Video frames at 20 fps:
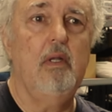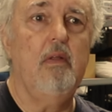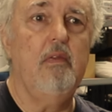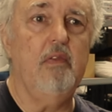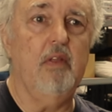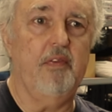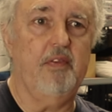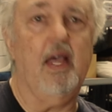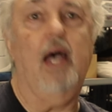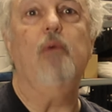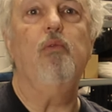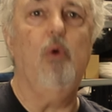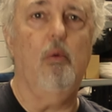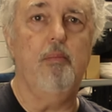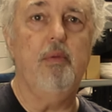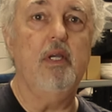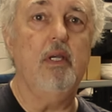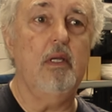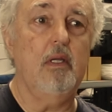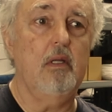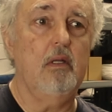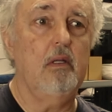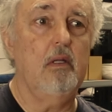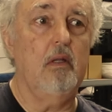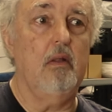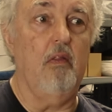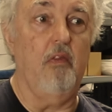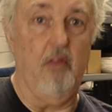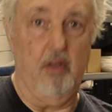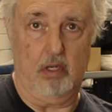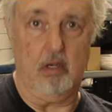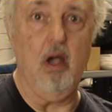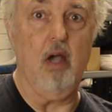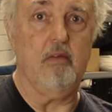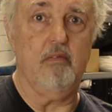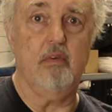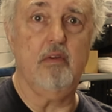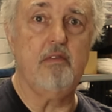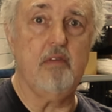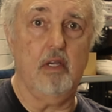that will be the
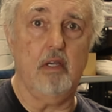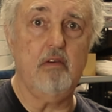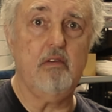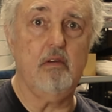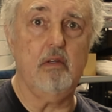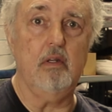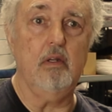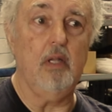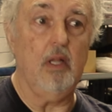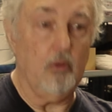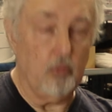conversation.